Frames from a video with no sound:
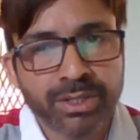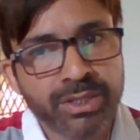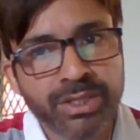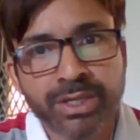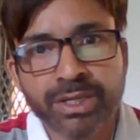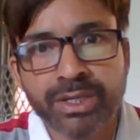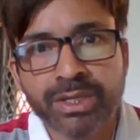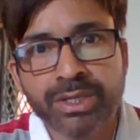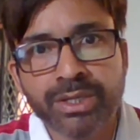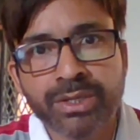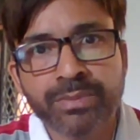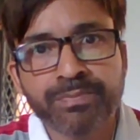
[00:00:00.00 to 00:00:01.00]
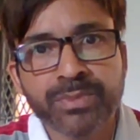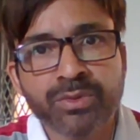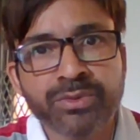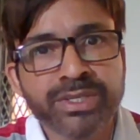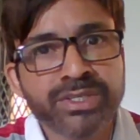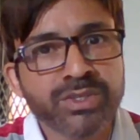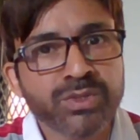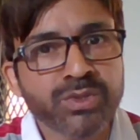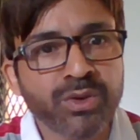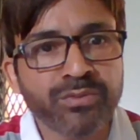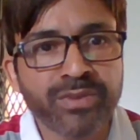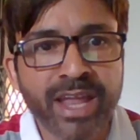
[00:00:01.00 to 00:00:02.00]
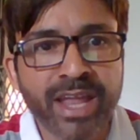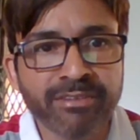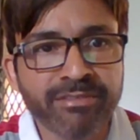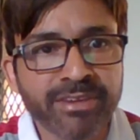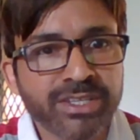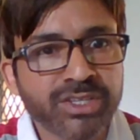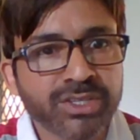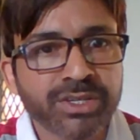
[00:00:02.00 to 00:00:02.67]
the origins of language,